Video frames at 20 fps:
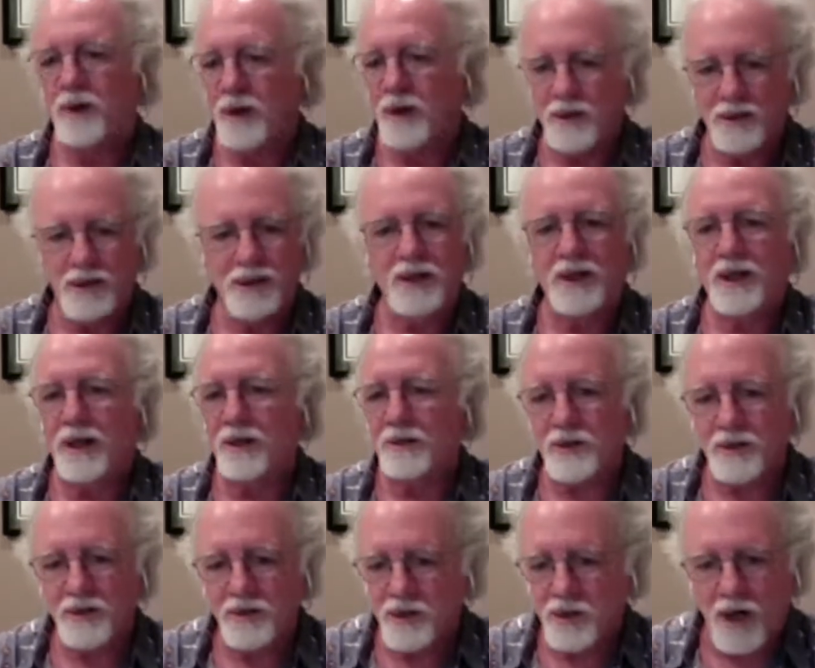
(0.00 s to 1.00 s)
afraid. Get
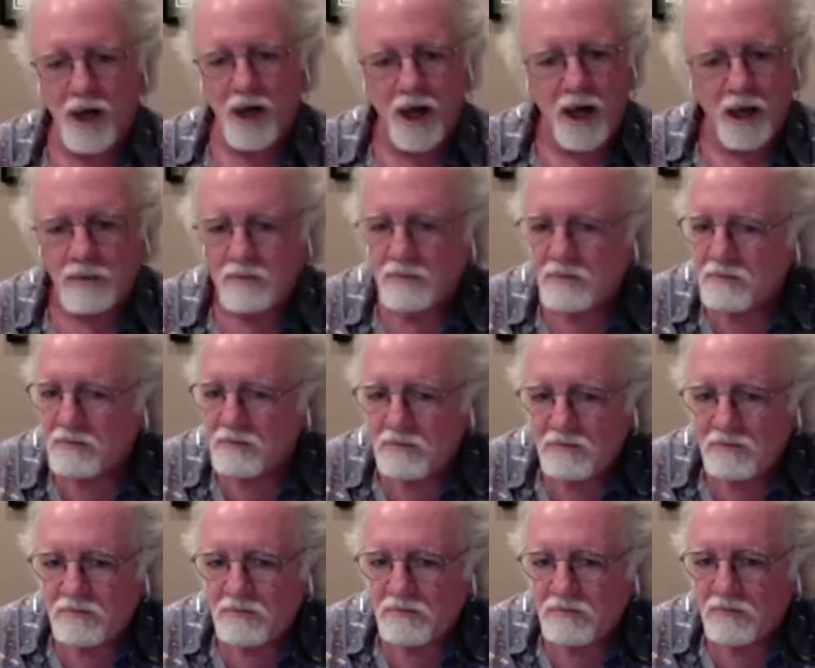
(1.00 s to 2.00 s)
out there and try it.
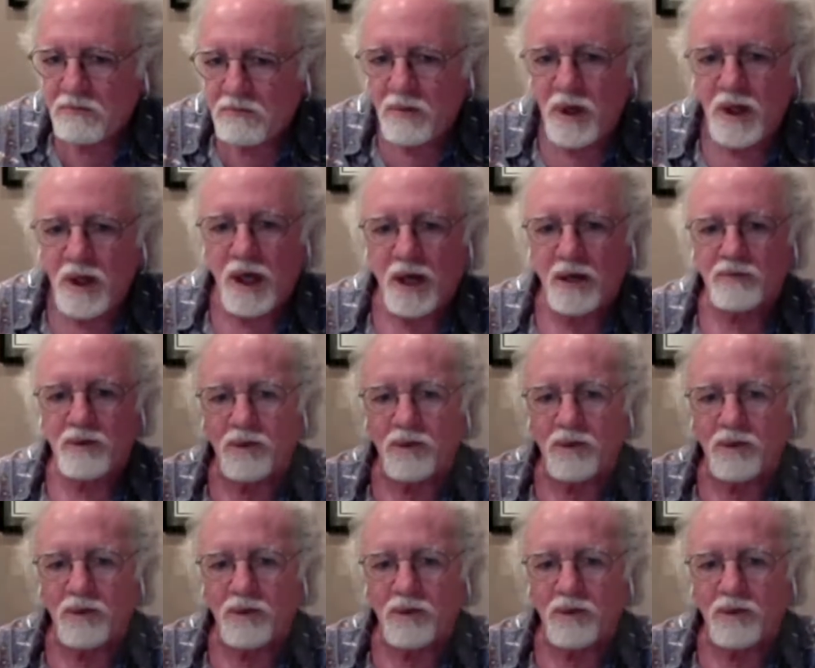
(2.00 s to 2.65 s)
What do you